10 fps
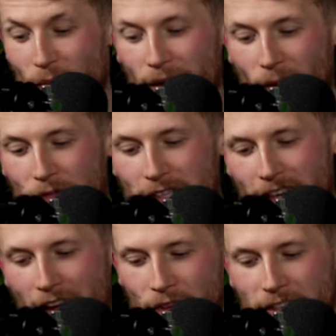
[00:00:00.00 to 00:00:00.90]
no, I think
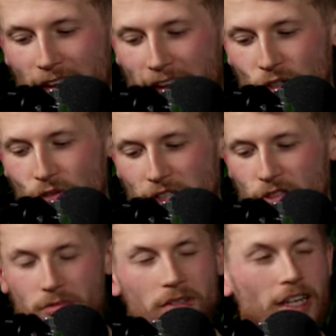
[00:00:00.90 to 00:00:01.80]

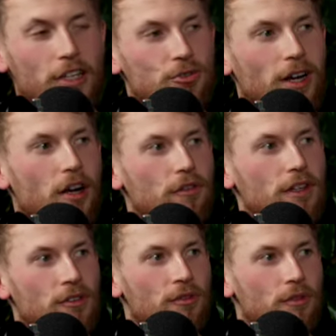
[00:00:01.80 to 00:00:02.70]
sometimes like a
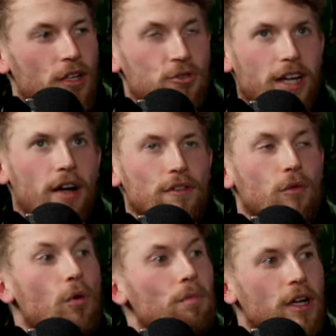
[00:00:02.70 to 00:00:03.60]

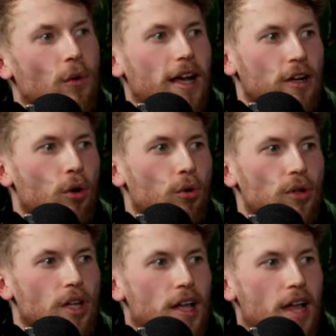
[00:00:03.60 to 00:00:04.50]
triathlon would be quite cool.